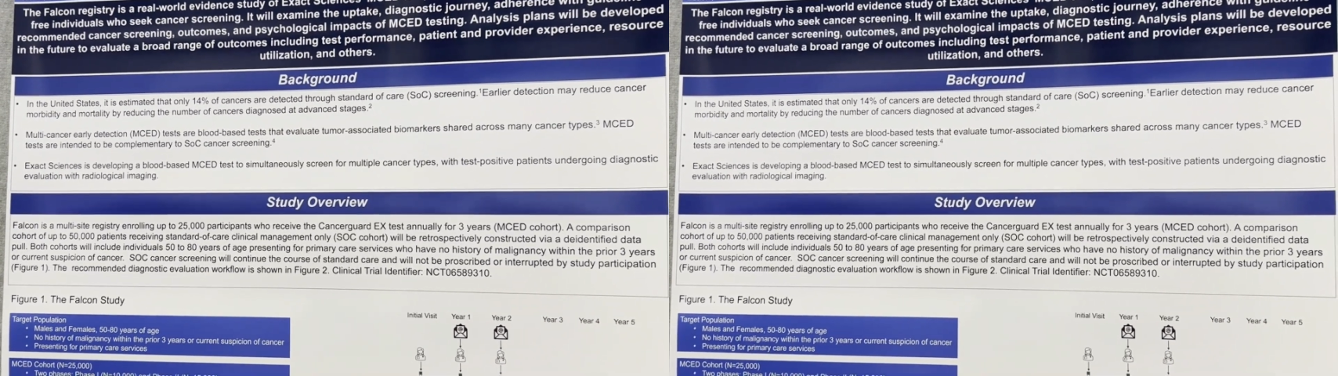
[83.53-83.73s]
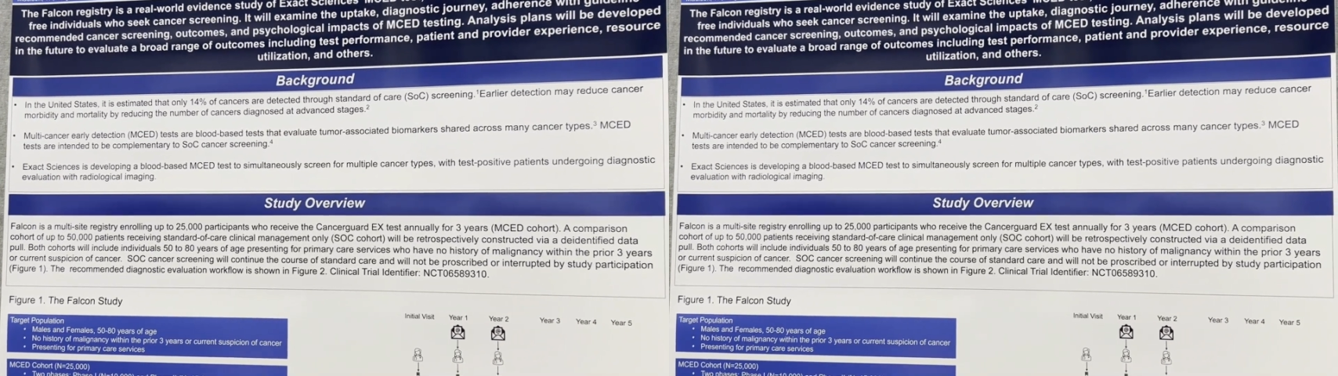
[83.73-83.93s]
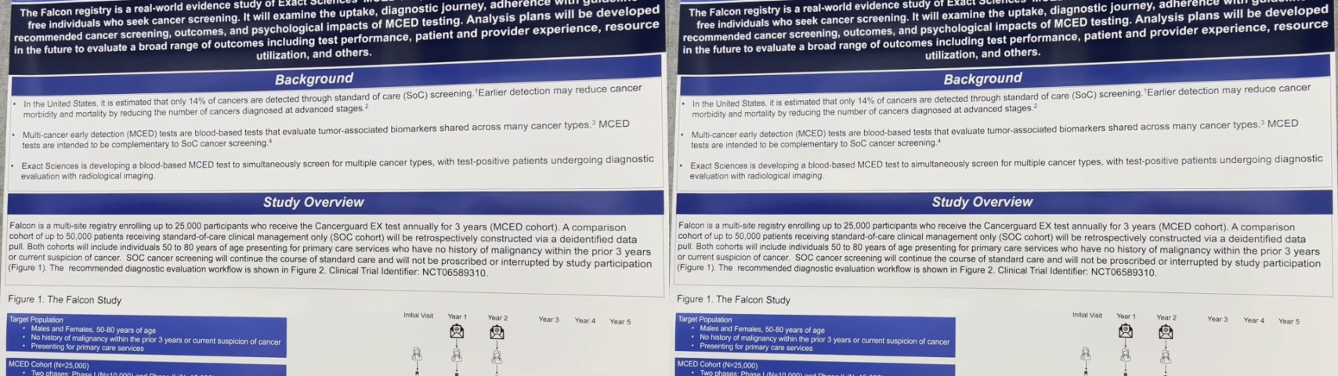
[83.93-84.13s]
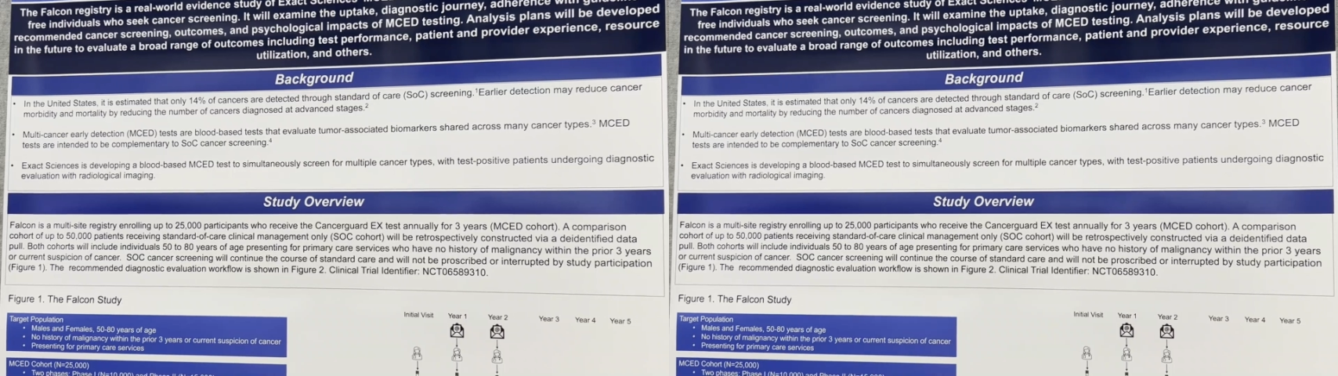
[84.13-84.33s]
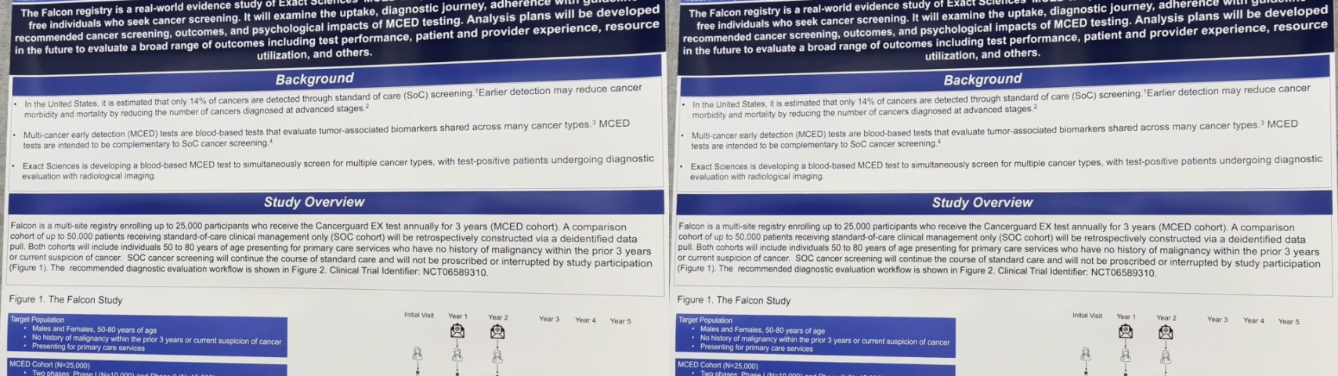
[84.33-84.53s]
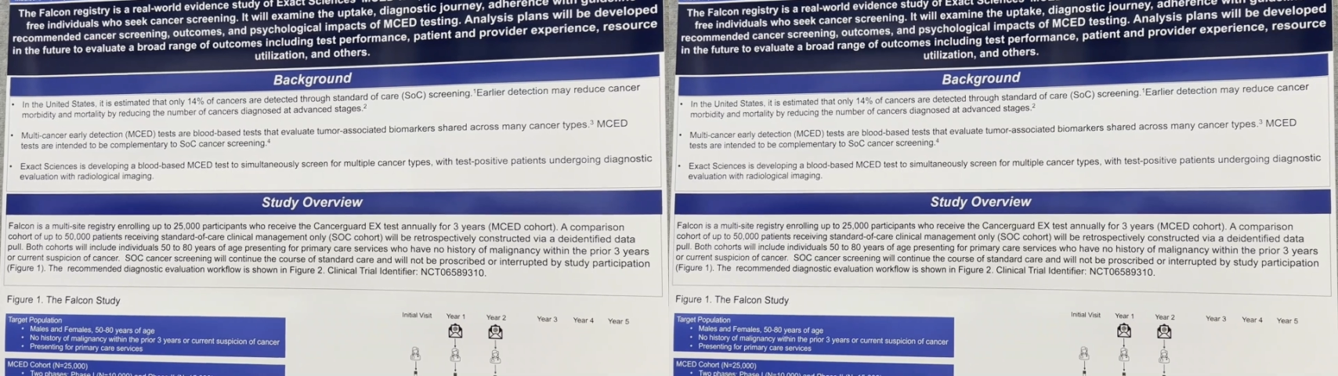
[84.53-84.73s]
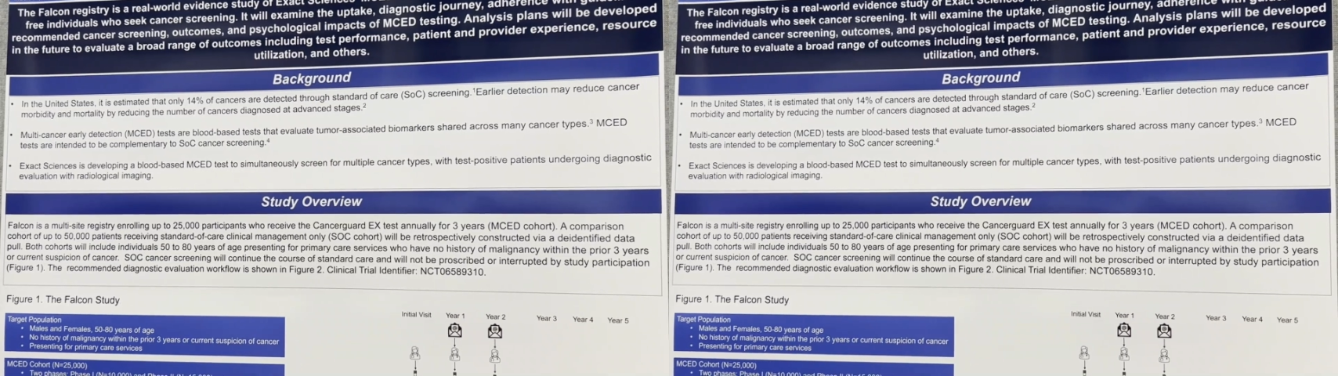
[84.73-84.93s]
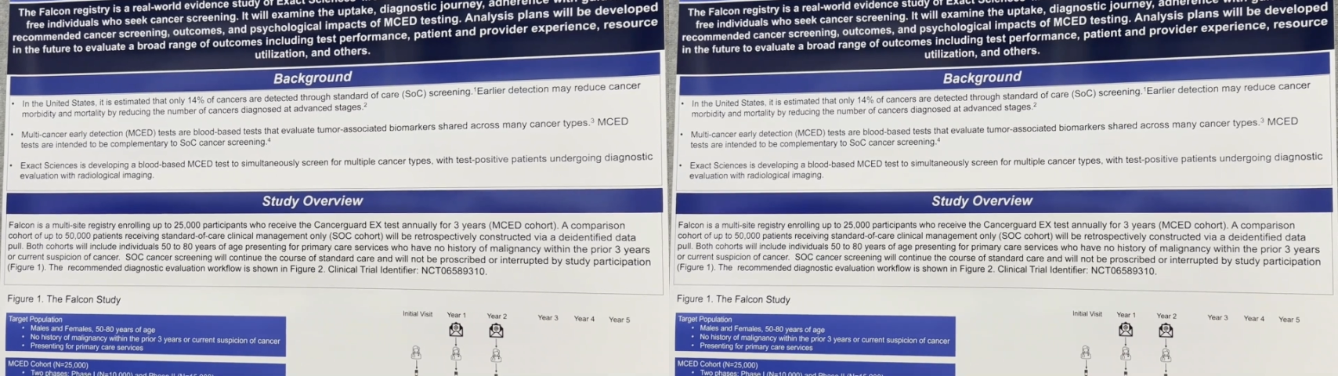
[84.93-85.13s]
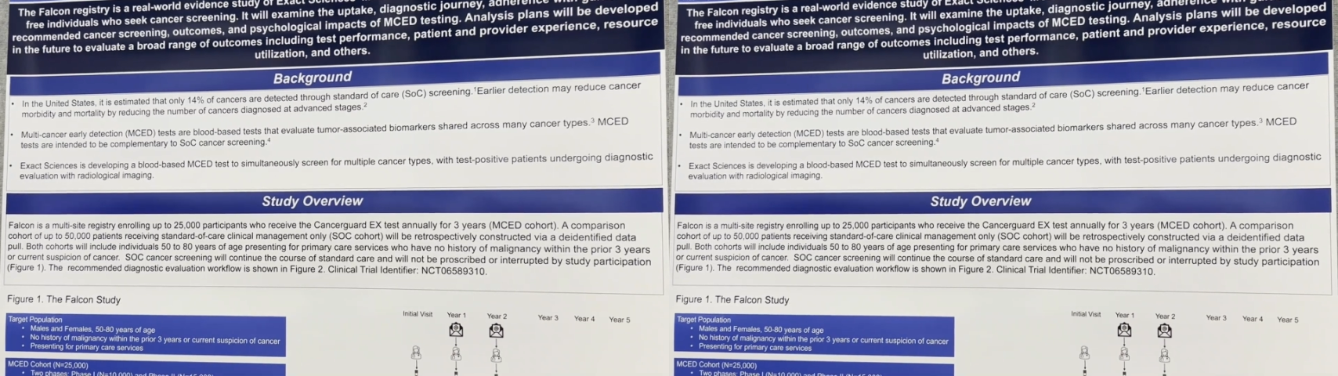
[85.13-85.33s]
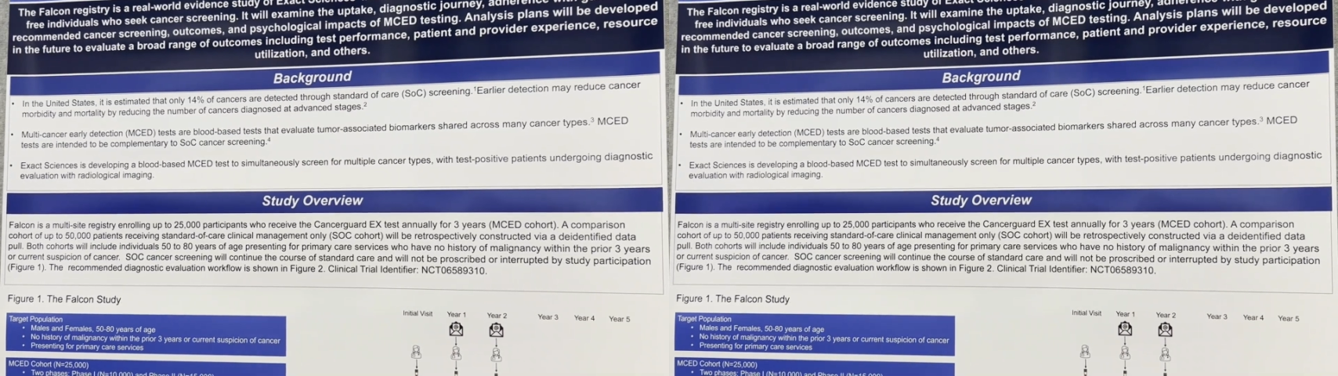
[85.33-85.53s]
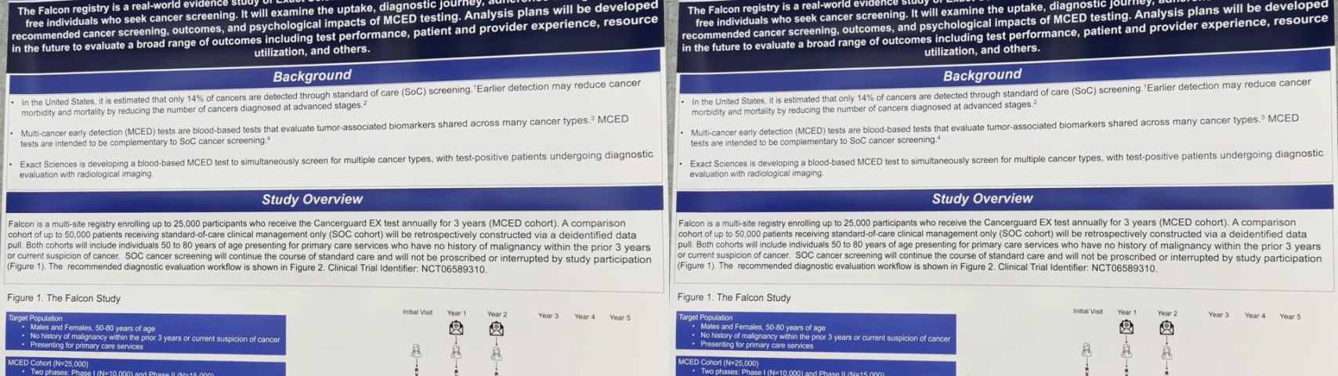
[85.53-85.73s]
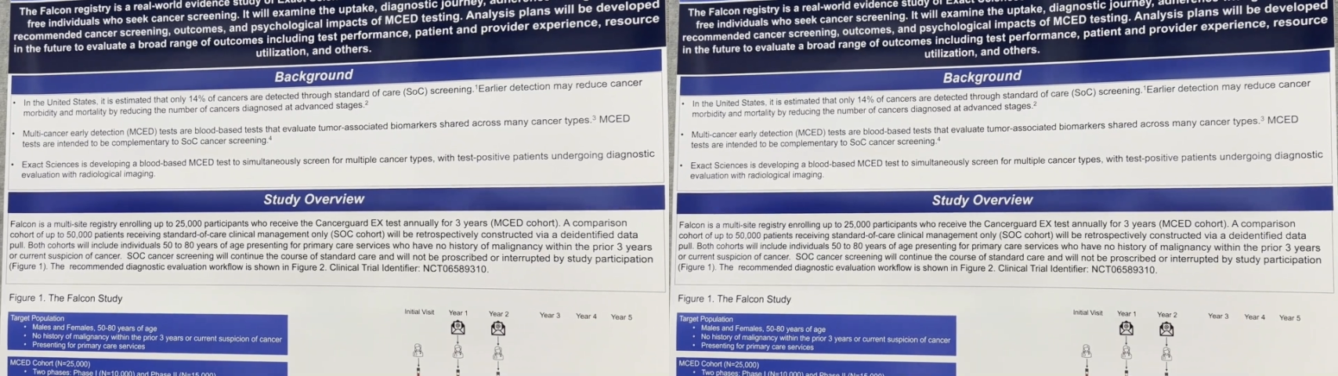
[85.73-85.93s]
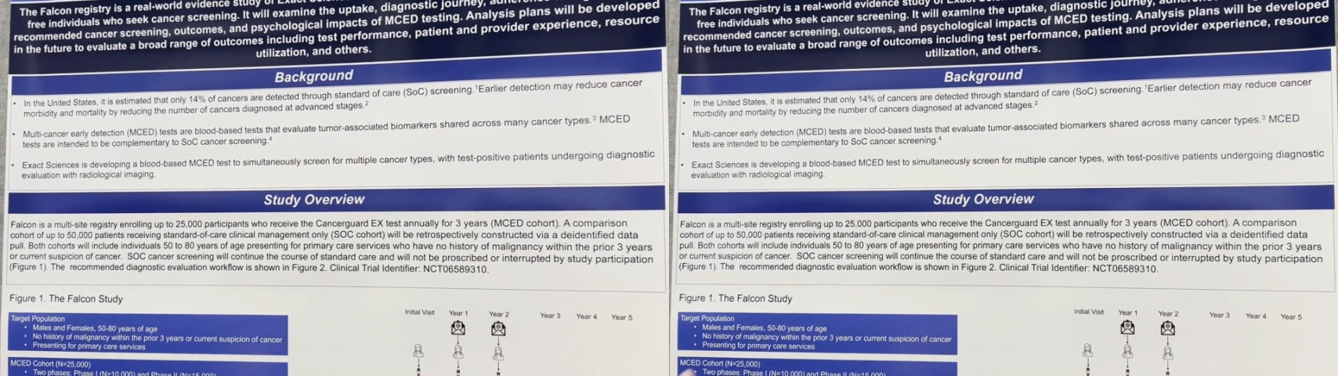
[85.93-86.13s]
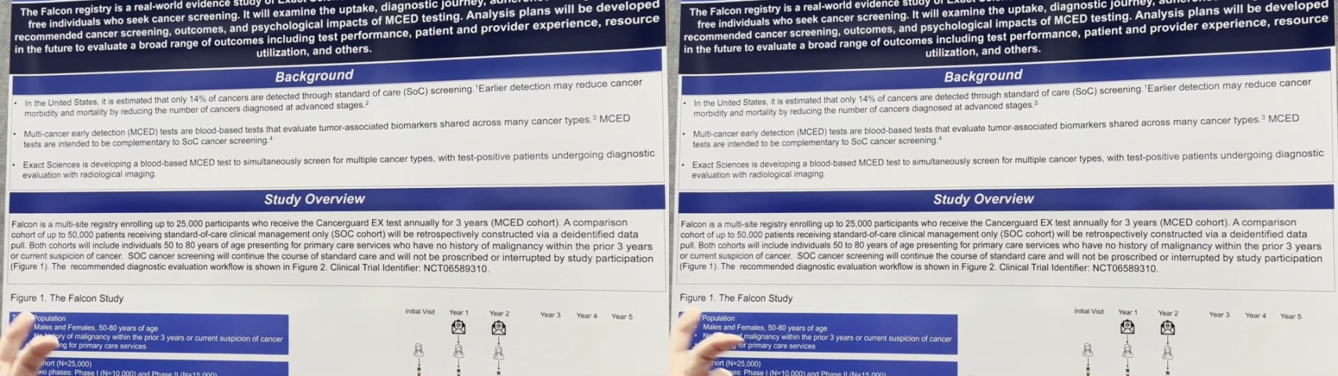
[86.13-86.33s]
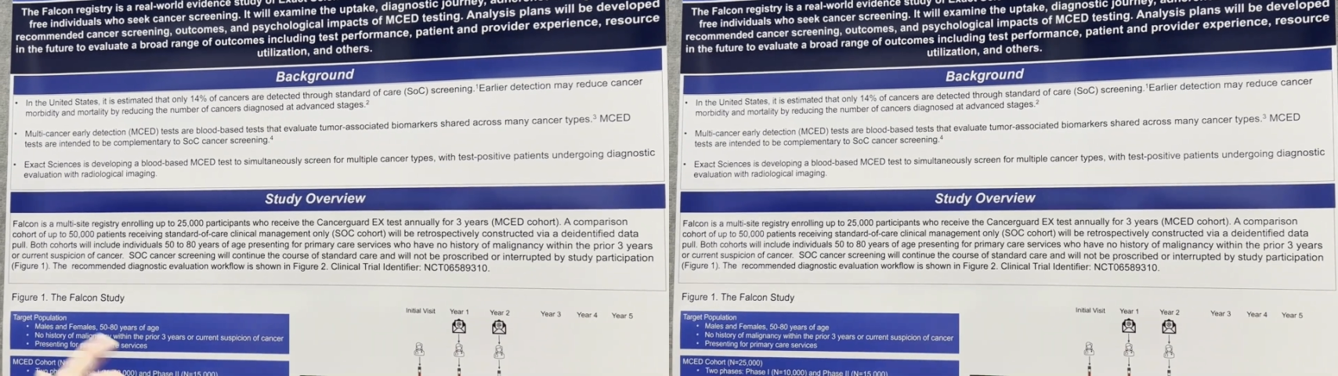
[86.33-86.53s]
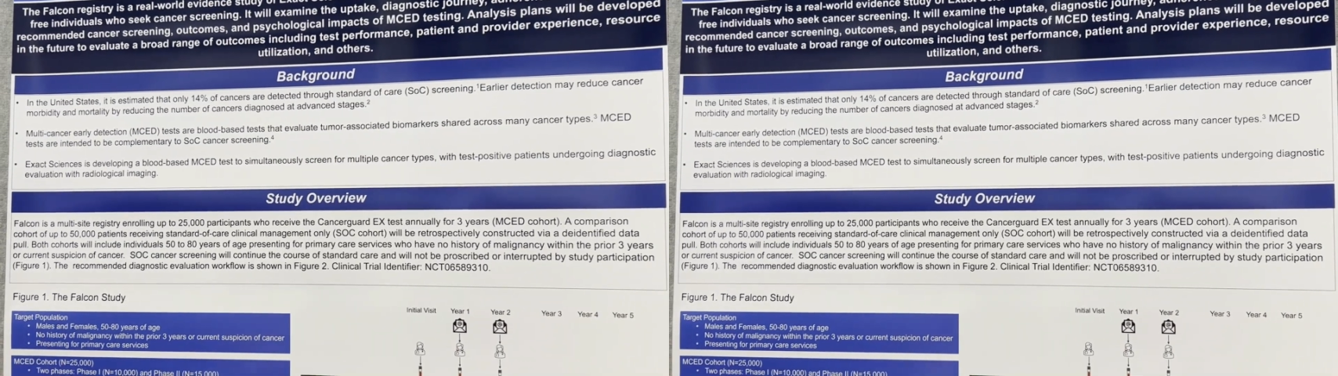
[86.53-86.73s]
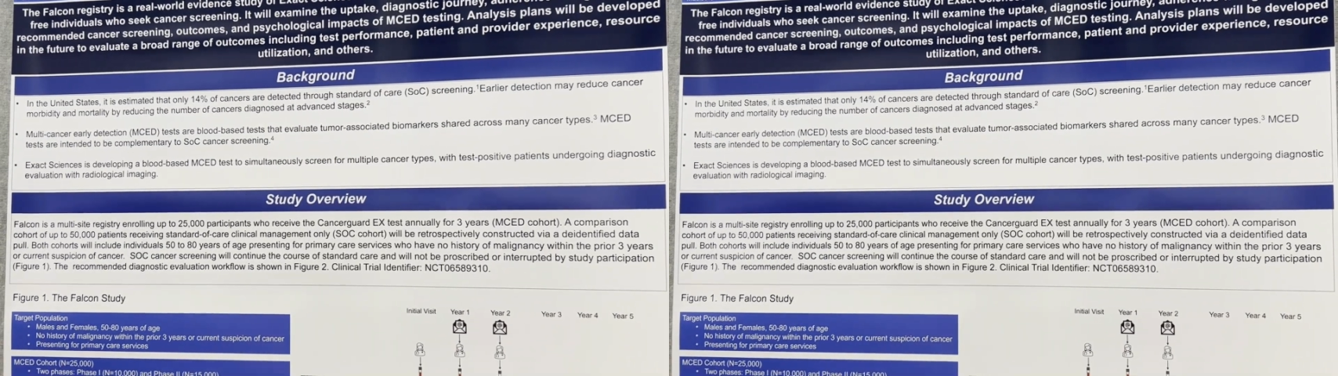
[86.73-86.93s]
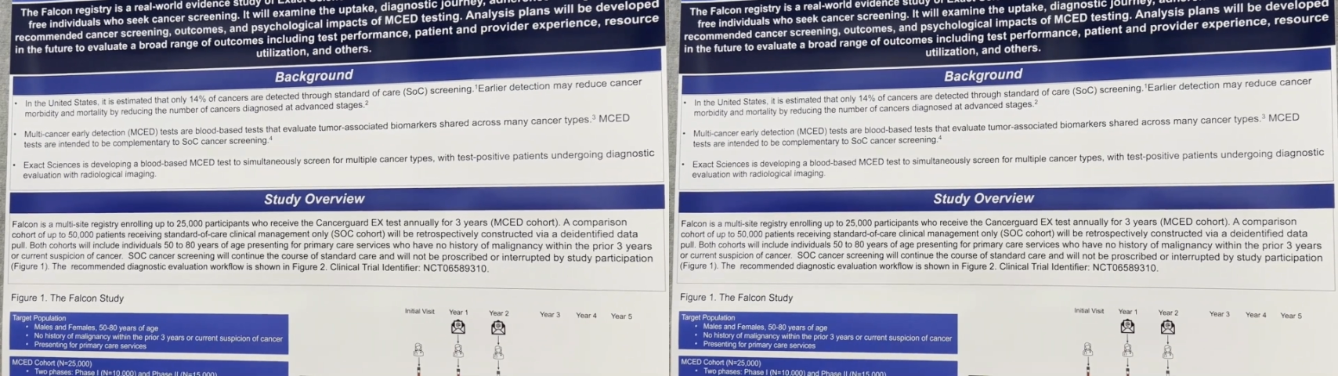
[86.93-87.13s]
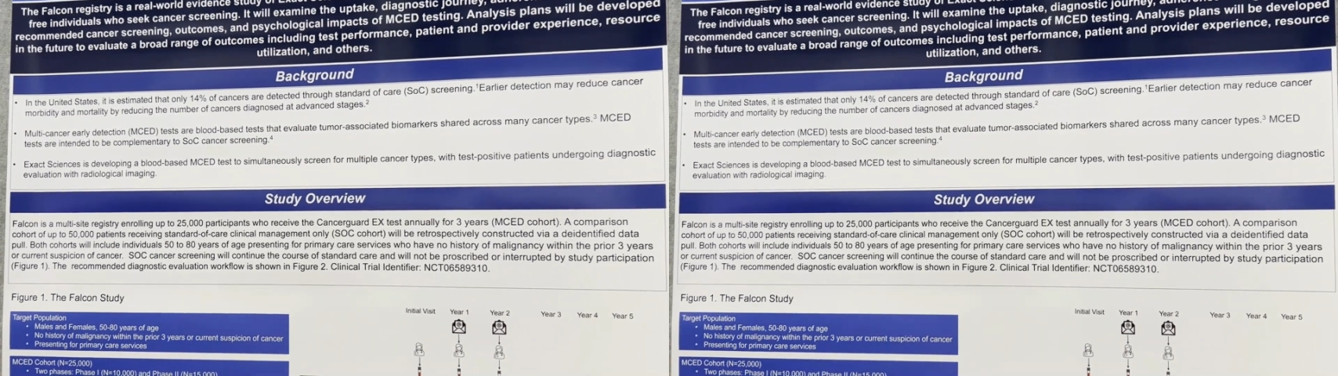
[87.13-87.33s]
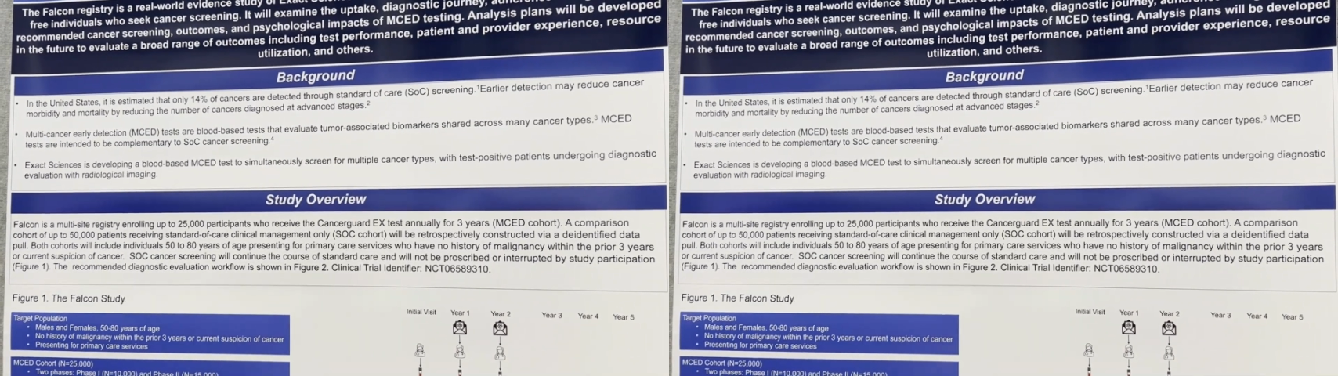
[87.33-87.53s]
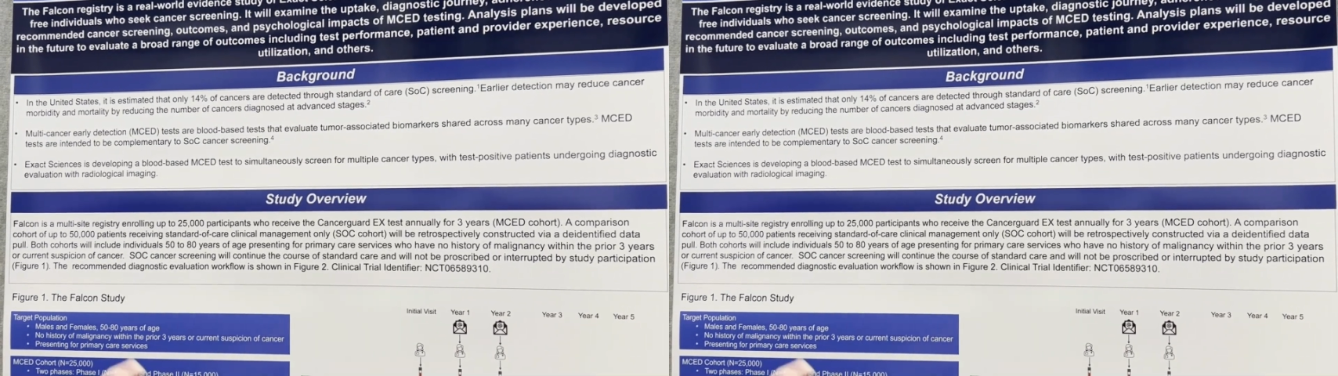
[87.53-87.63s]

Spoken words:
(no speaker visible)